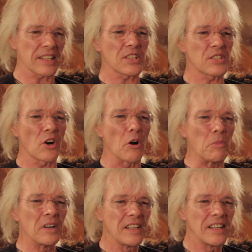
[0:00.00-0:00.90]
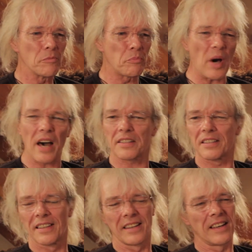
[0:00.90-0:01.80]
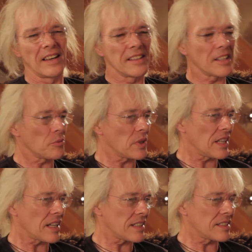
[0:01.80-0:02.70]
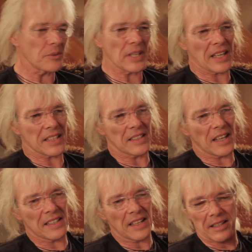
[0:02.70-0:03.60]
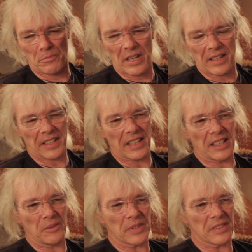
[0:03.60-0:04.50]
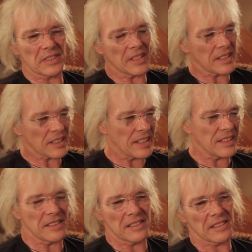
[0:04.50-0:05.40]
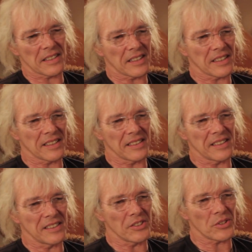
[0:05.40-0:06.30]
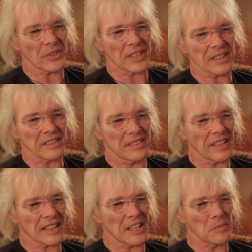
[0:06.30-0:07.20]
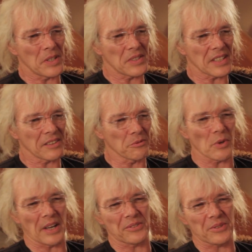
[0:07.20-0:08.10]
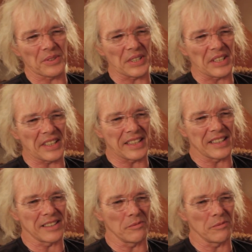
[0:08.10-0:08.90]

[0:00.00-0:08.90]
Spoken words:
the Somme, but then we had a marquee with kids enjoying techno music right through the night,